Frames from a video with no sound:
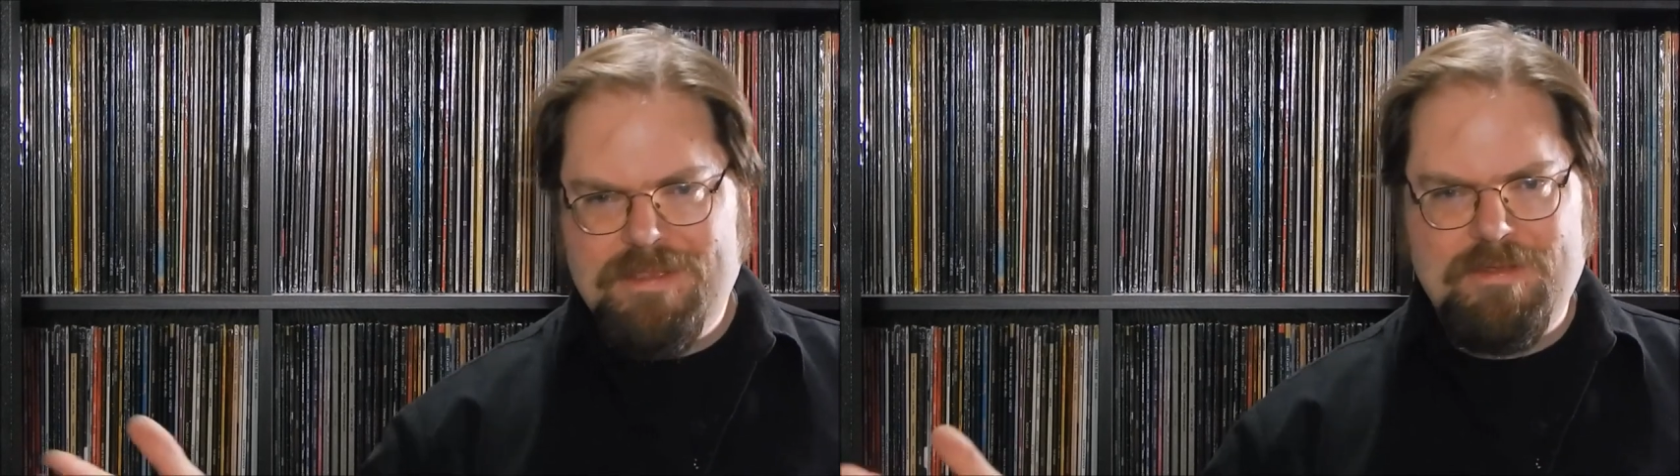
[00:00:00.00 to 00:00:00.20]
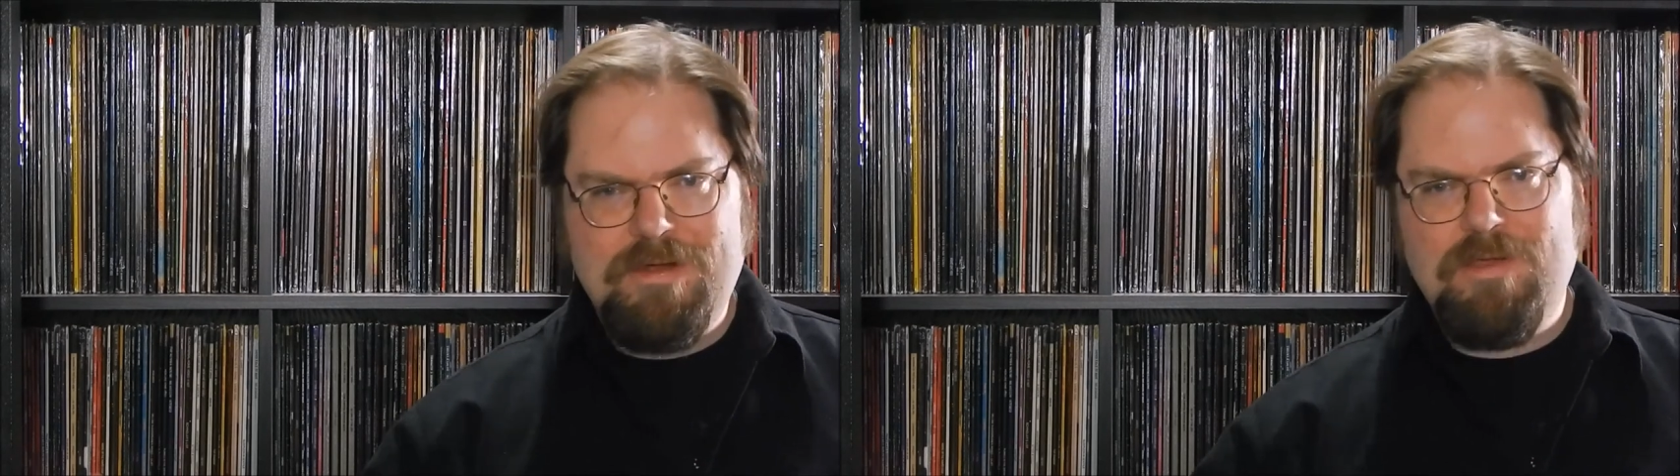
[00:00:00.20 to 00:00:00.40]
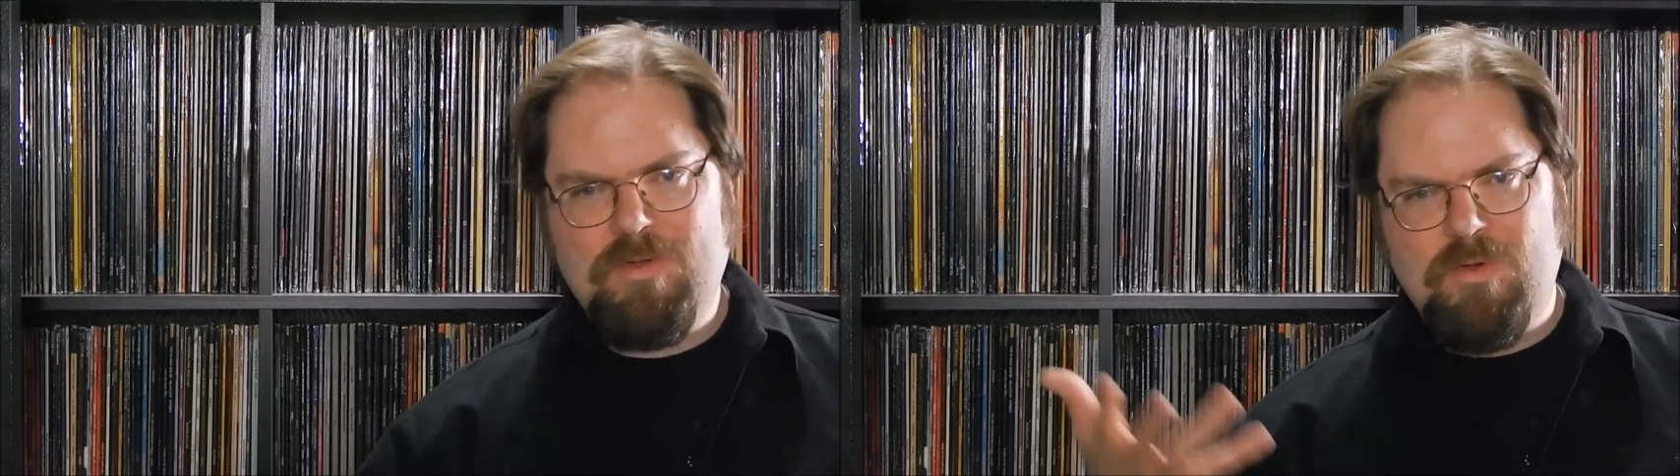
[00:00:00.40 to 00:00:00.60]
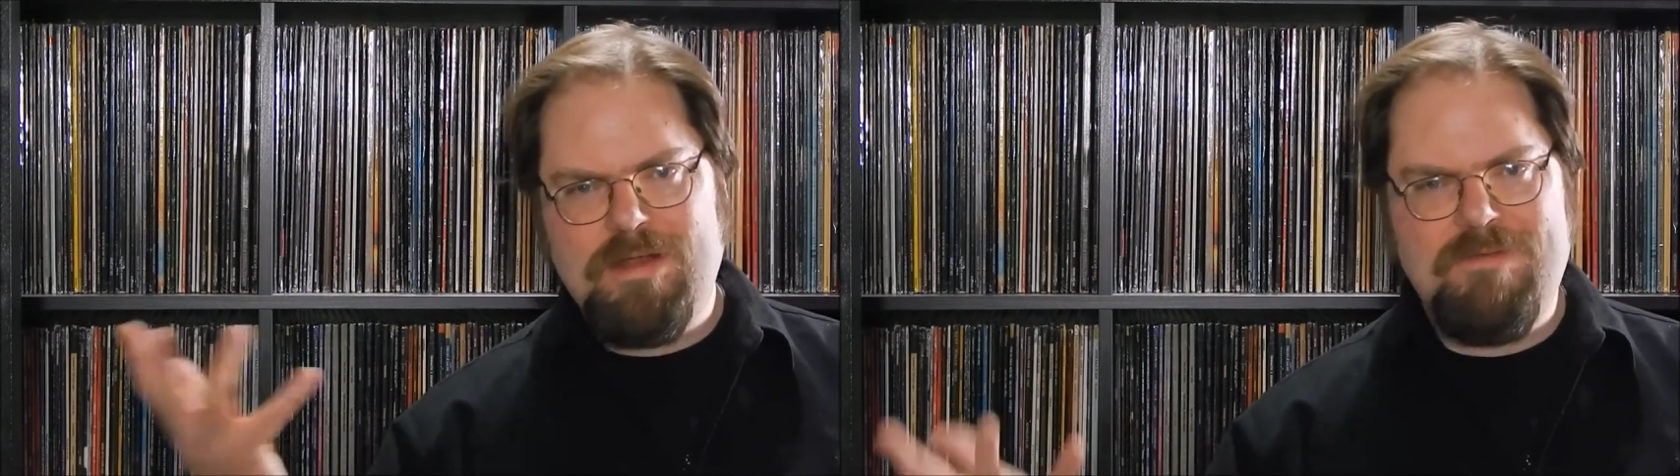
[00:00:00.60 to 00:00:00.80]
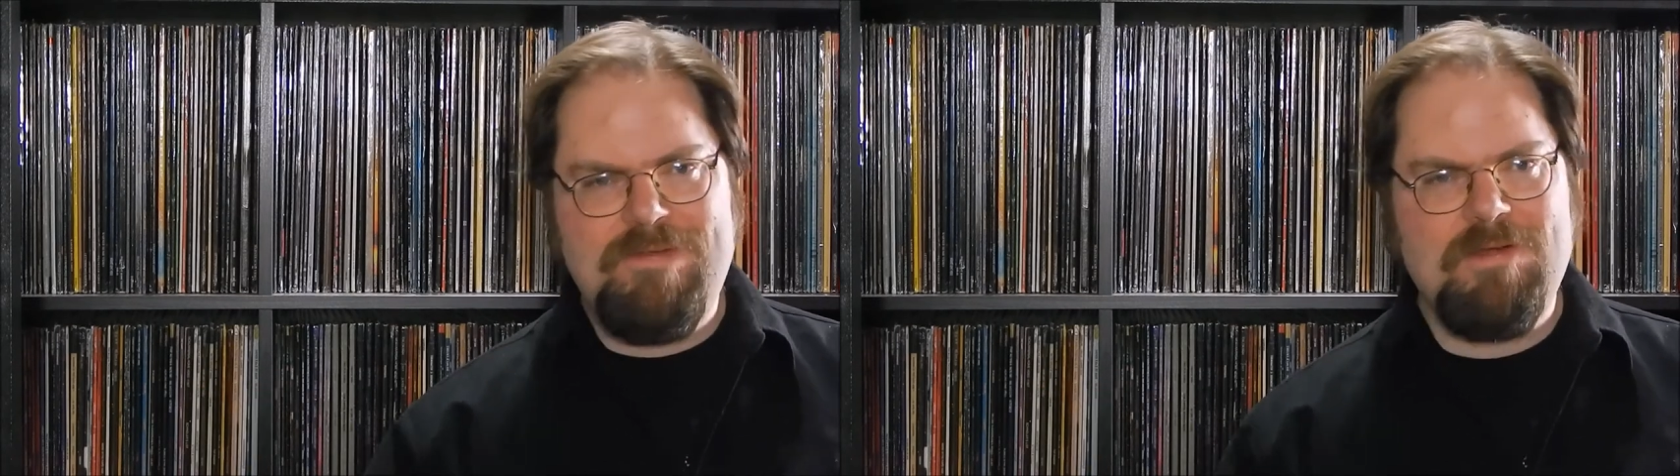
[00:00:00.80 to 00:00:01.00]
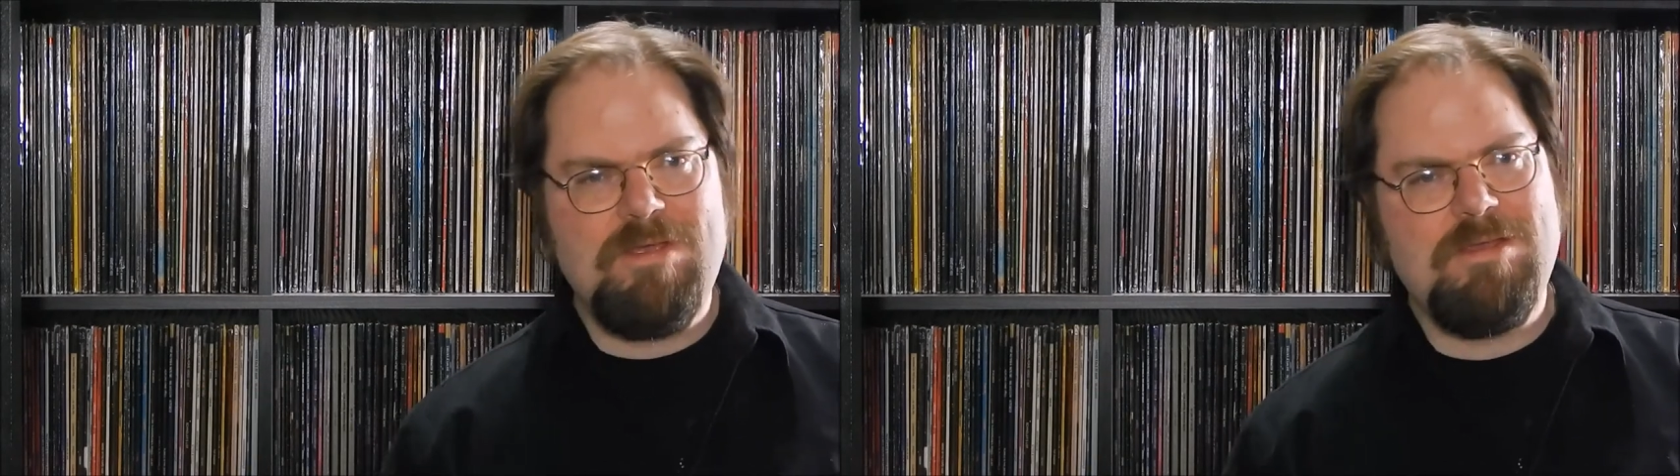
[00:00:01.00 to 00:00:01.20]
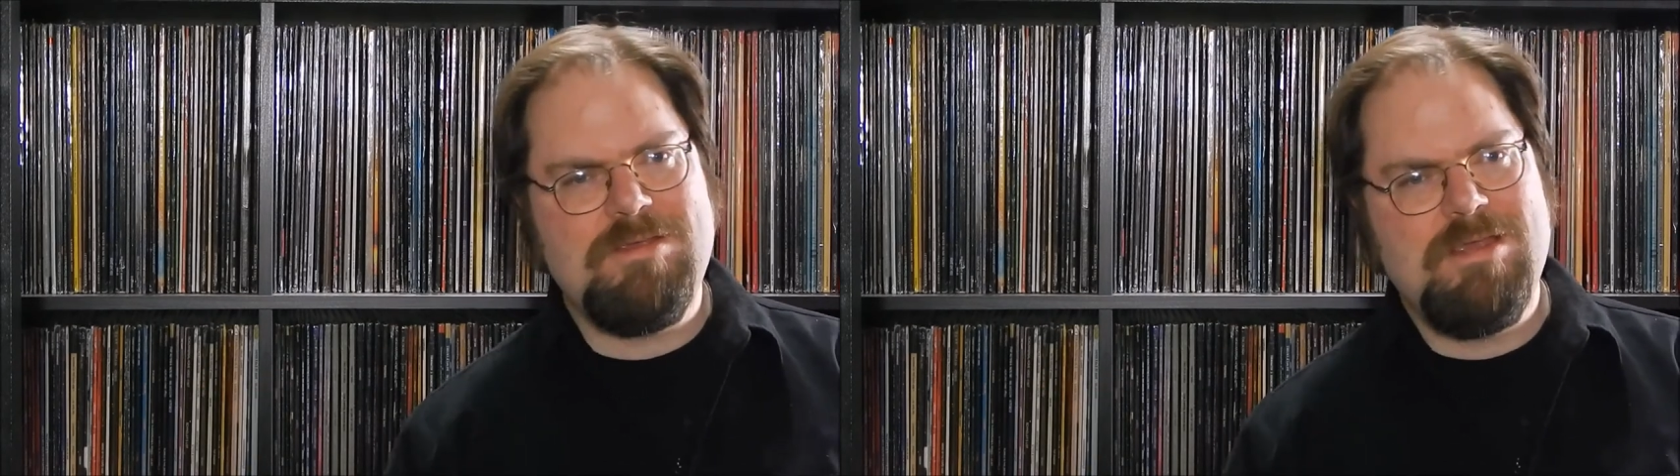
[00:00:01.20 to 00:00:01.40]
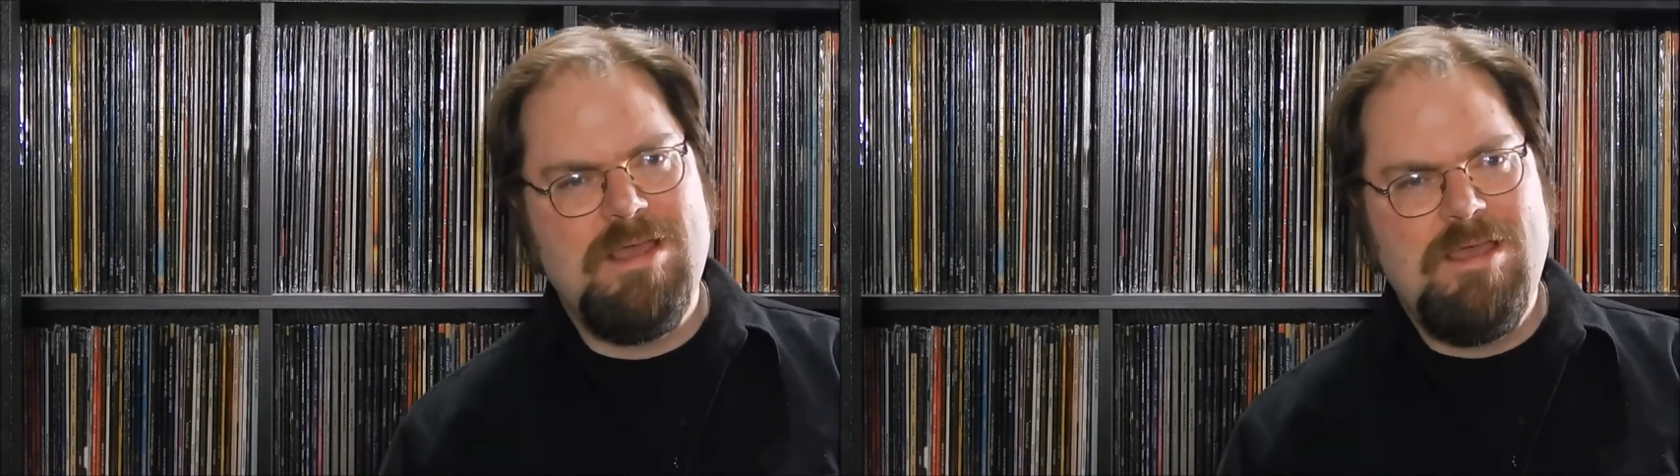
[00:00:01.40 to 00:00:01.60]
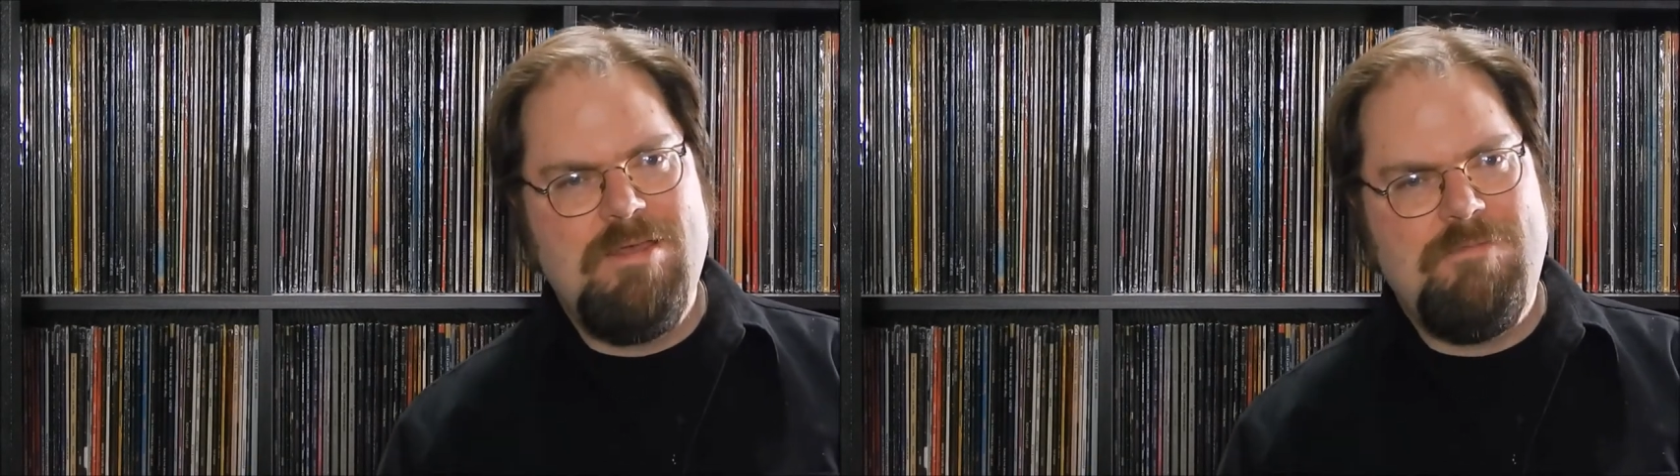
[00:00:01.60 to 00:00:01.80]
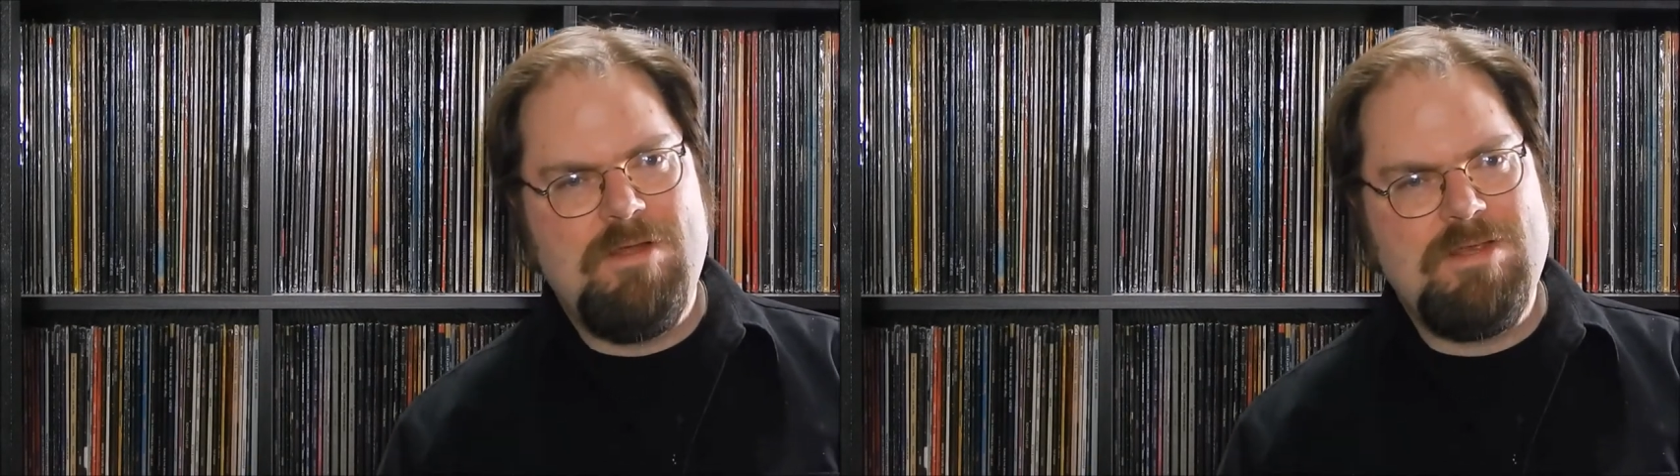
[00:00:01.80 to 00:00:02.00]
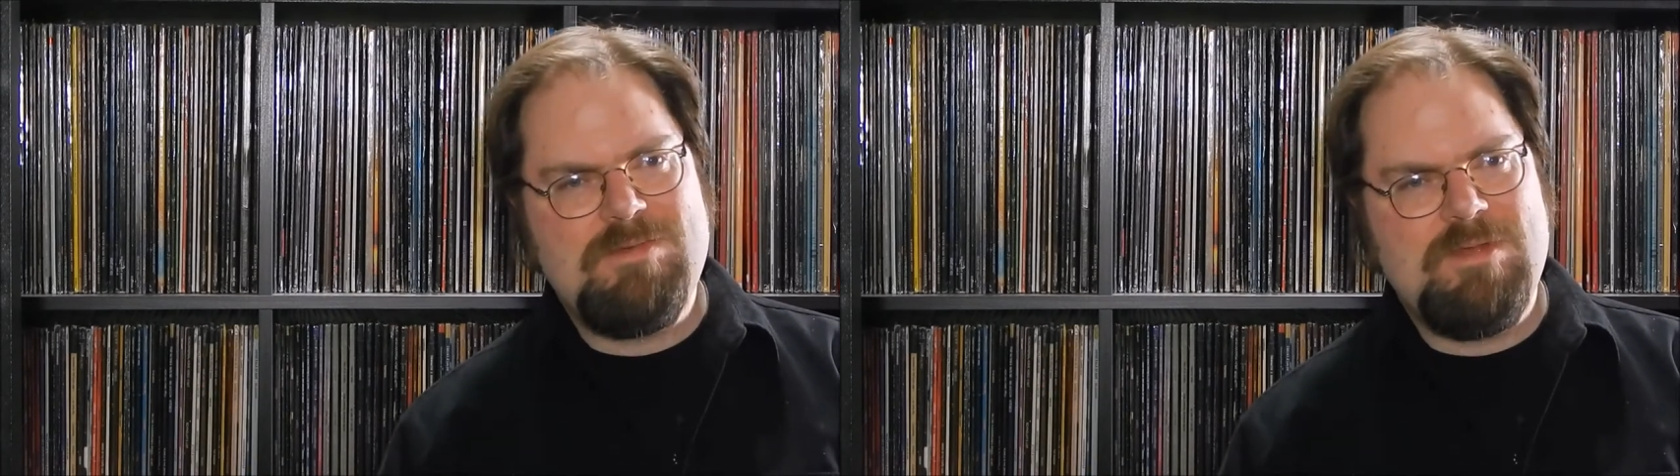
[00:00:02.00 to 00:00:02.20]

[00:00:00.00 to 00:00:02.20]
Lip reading: that the audio quality varies